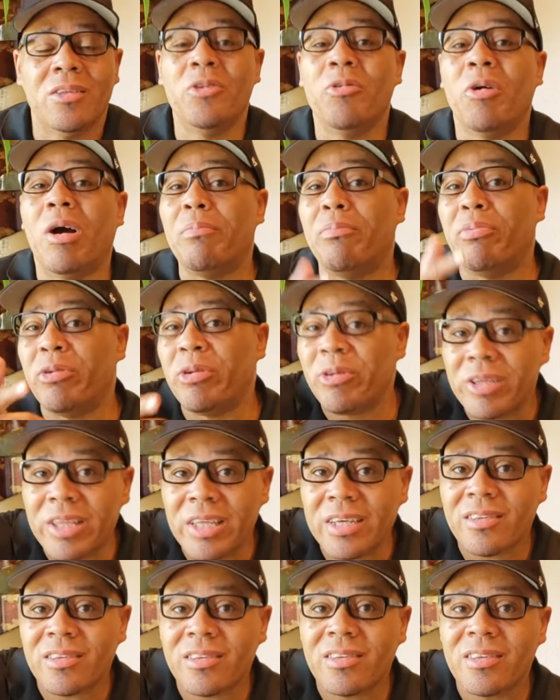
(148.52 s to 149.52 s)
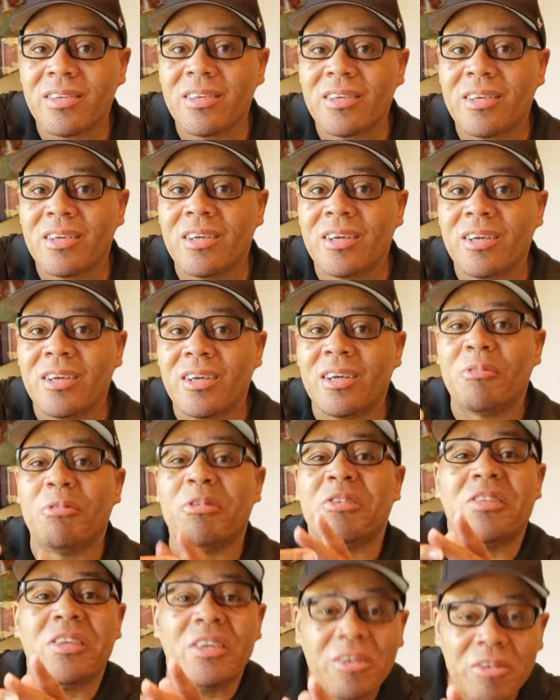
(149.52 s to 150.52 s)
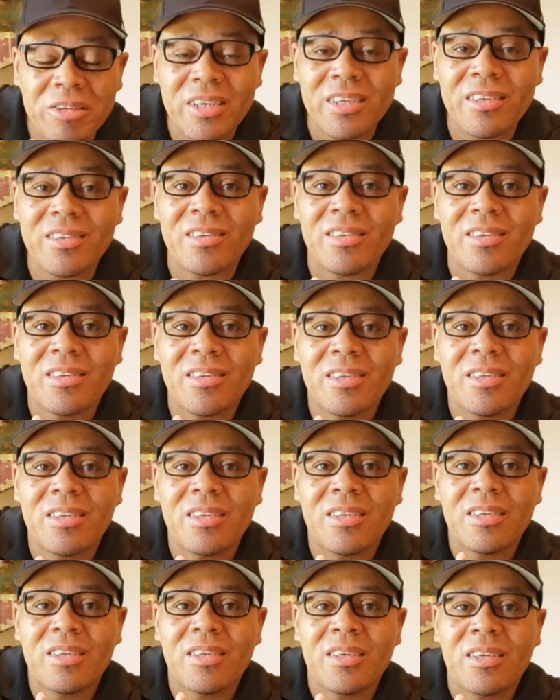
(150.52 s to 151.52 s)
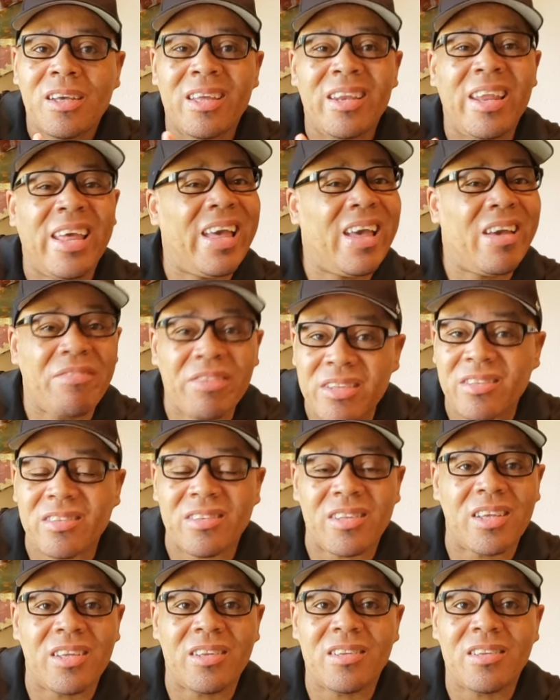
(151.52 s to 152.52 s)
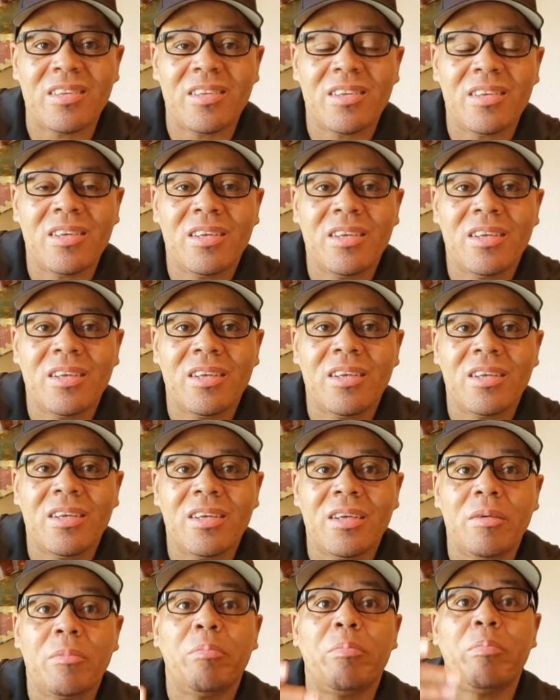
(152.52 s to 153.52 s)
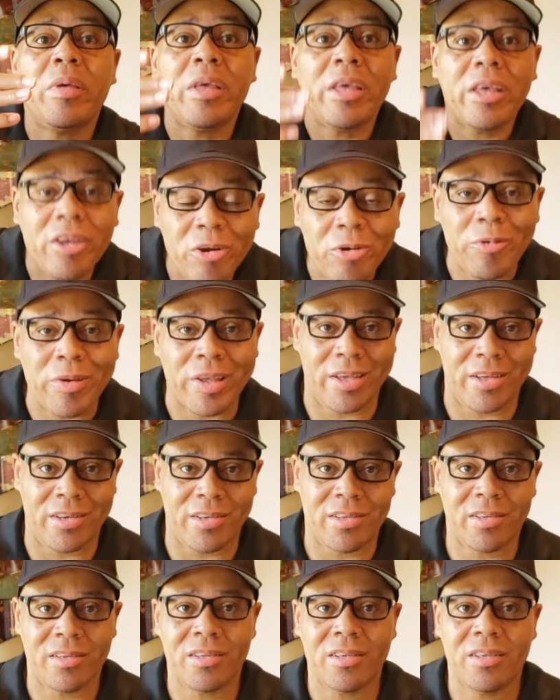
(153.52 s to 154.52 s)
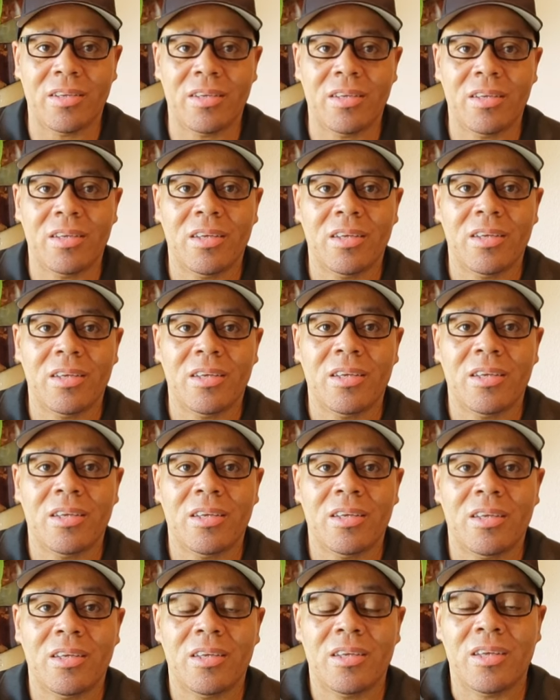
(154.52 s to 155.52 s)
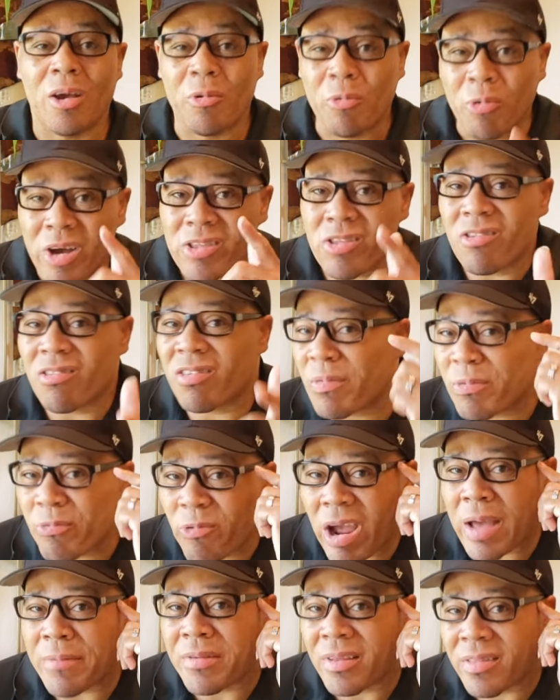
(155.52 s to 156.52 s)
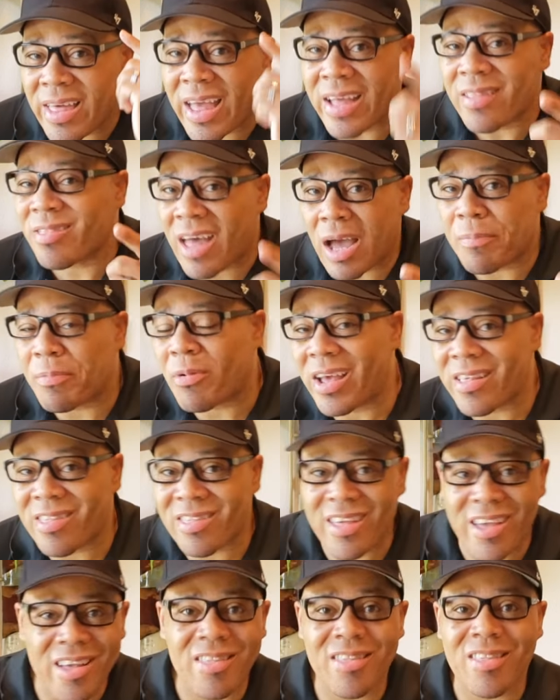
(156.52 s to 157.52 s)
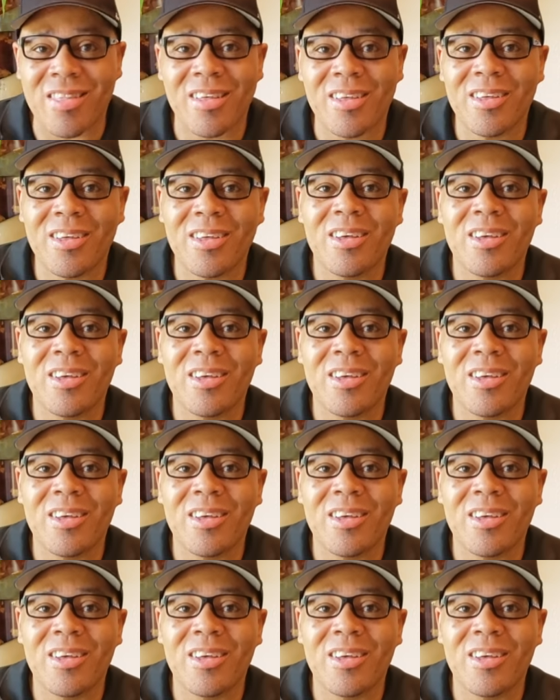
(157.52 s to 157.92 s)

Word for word: You are brilliant, resilient, and heaven sent. Period. And once you subscribe to that thought process,